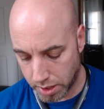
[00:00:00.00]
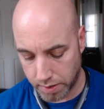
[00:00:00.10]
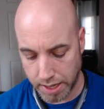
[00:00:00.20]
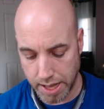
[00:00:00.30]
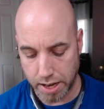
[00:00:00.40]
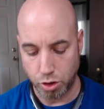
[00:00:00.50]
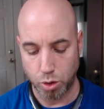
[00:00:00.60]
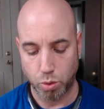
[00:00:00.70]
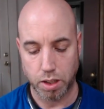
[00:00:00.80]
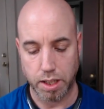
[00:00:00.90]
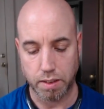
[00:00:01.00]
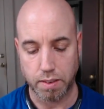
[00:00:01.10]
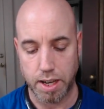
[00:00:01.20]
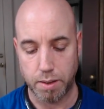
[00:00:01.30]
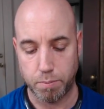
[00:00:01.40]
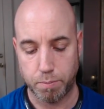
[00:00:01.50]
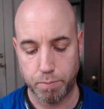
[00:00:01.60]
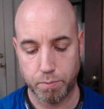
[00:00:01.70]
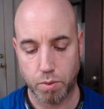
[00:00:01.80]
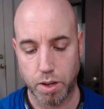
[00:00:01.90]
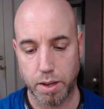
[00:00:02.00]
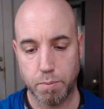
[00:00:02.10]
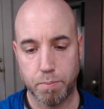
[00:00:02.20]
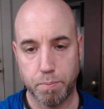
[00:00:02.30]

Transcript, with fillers: and then I had a new one like that right